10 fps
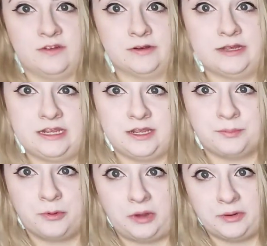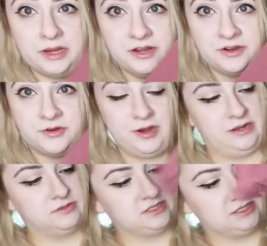very prairie
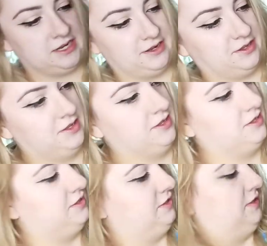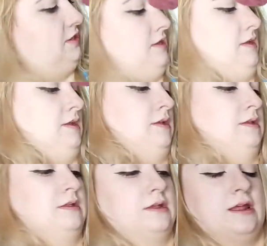underground style.
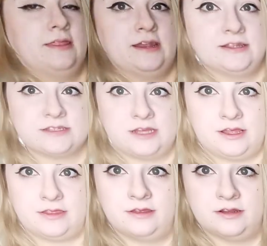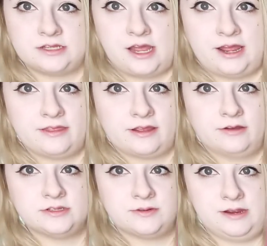And then it's got the little tie that
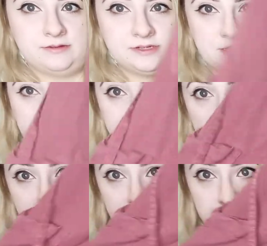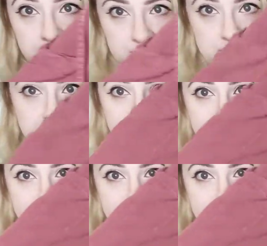goes around it. It is a